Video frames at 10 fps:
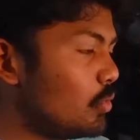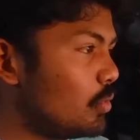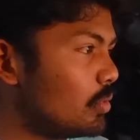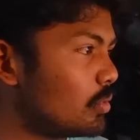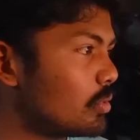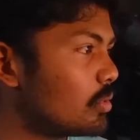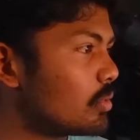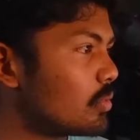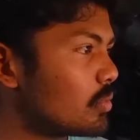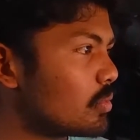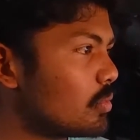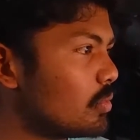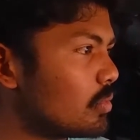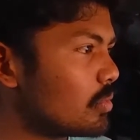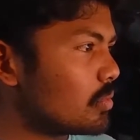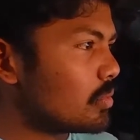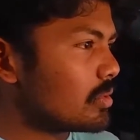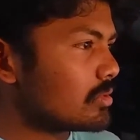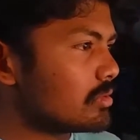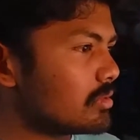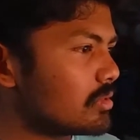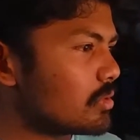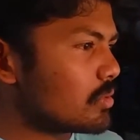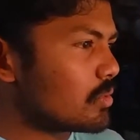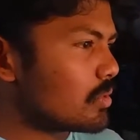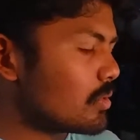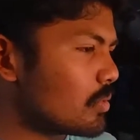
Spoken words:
(no one is talking)